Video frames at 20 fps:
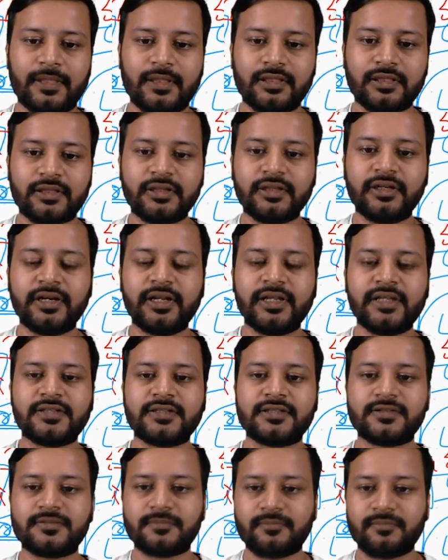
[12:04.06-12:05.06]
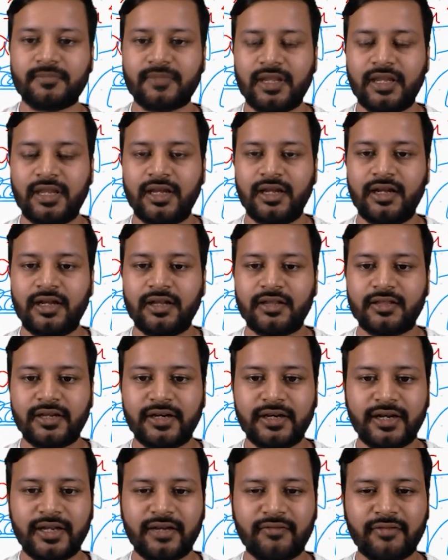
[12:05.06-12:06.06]
Third is
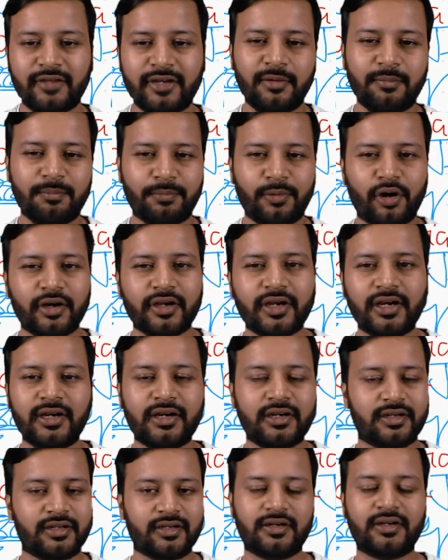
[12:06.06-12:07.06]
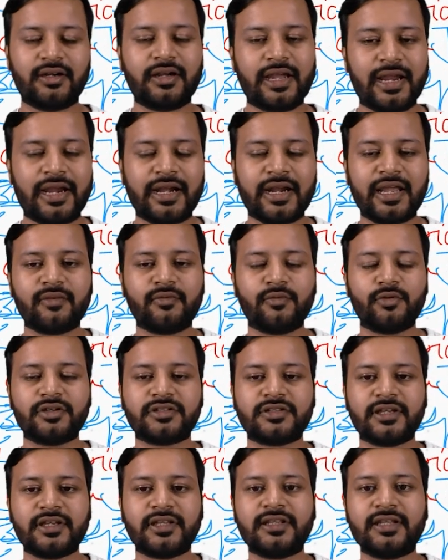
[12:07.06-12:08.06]
third and very important, and I would
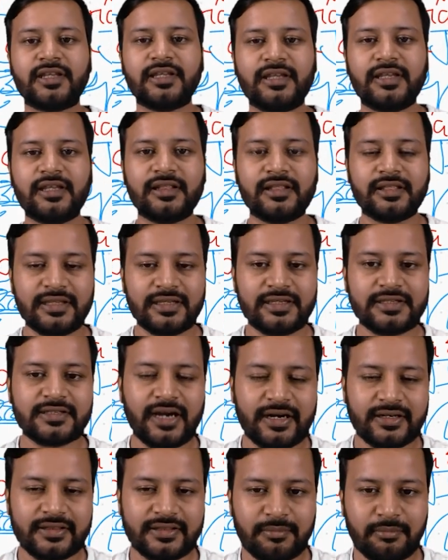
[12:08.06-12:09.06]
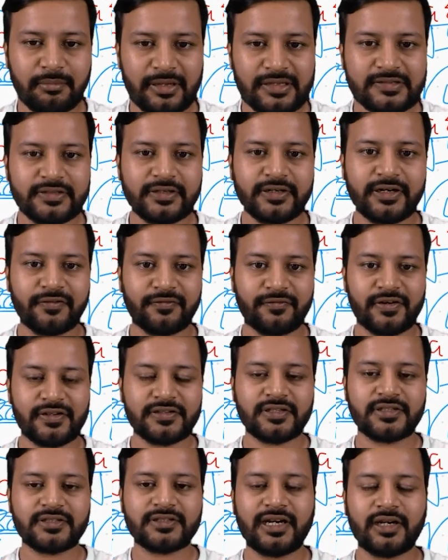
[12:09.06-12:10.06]
say these are the major
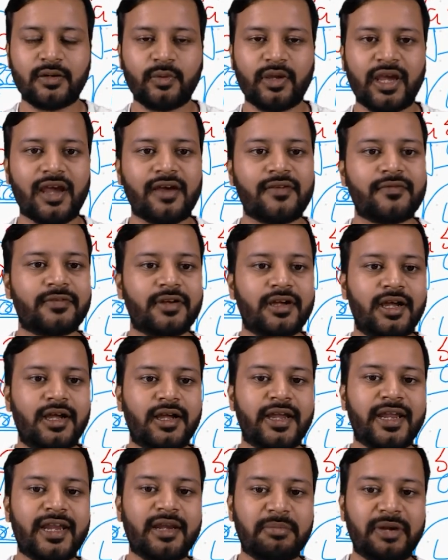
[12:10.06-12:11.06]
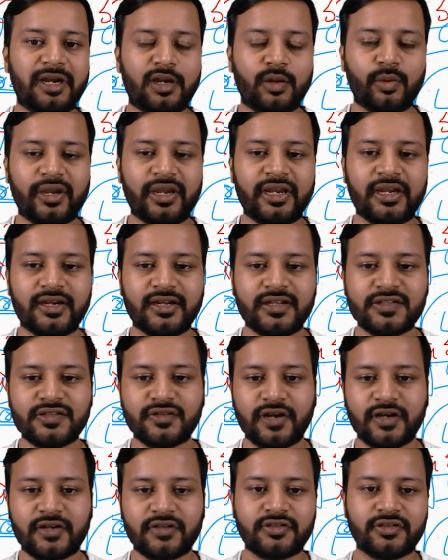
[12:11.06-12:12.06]
differences that we have in between
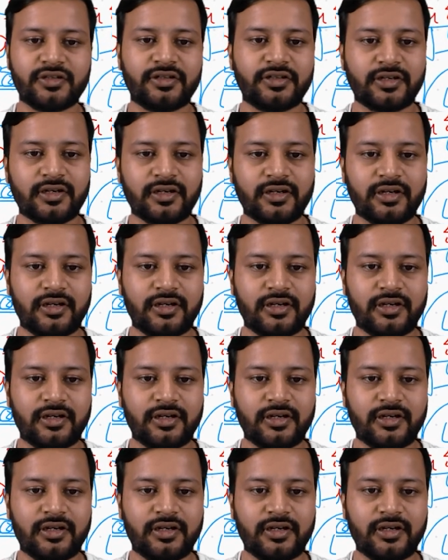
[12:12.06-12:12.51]
structure